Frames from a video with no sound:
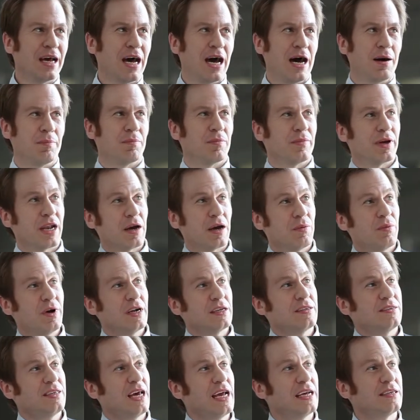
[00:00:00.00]
Um, what I want
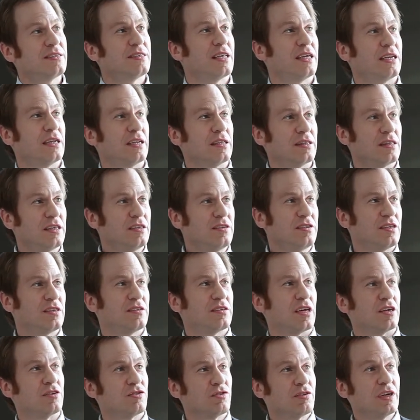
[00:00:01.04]
to say is that this
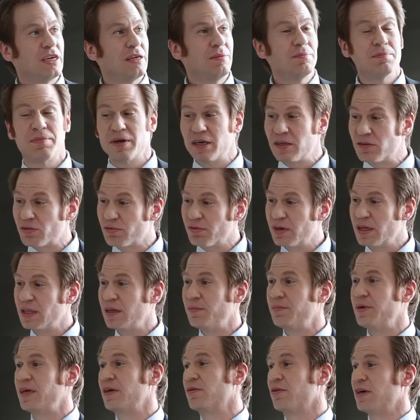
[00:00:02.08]
is a dream, but it's really
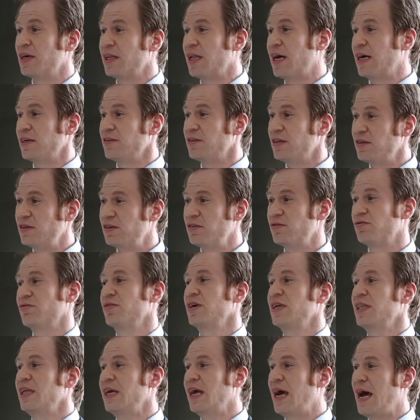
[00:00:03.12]
being realized. This is
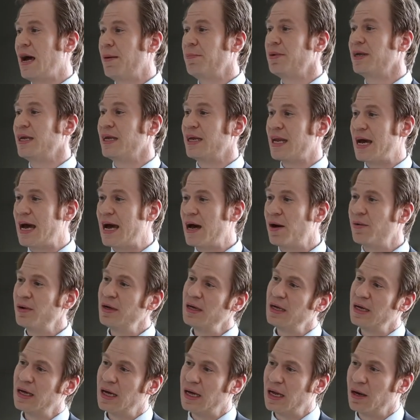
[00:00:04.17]
really happening now,
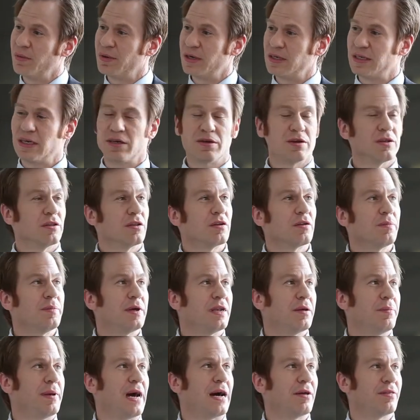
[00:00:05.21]
and I want to tell you a little bit
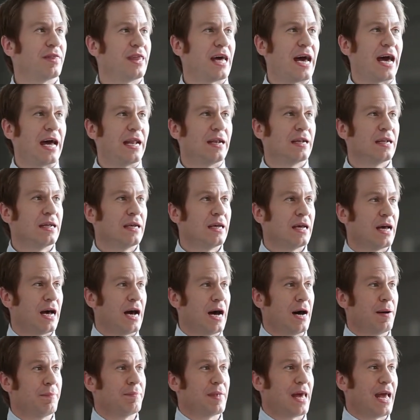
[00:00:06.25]
about that.
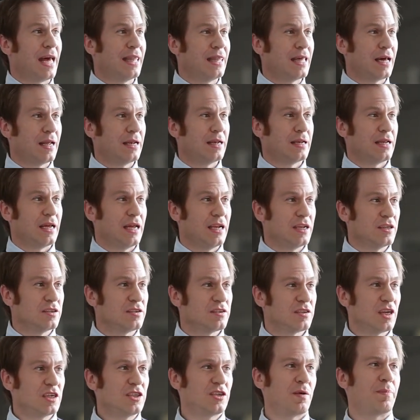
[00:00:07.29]
Um, and that it is
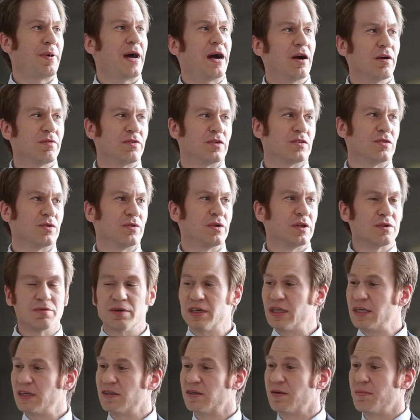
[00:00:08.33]
such a powerful tool, it
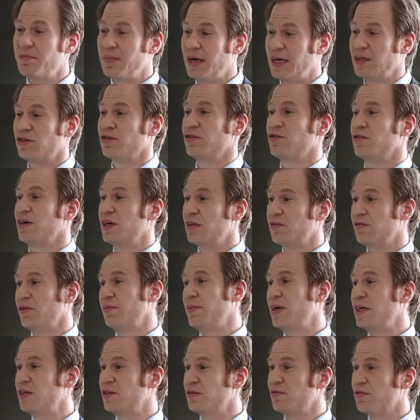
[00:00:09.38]
really is a major
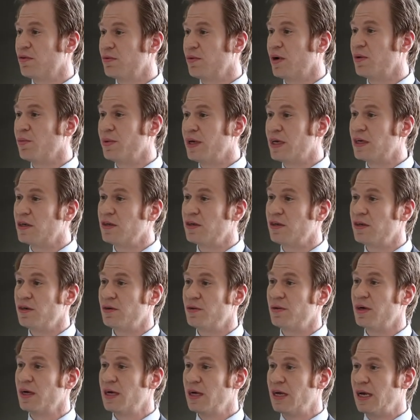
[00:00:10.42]
transformation for what we can
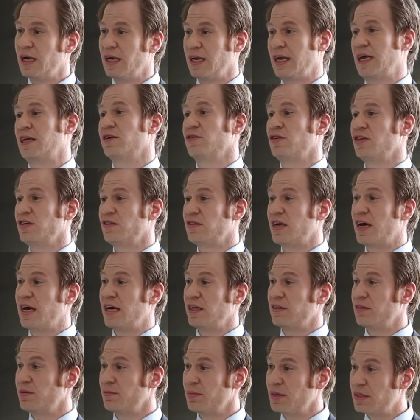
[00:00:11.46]
do in energy
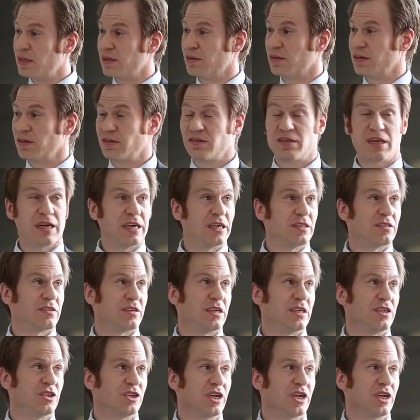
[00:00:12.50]
science and material science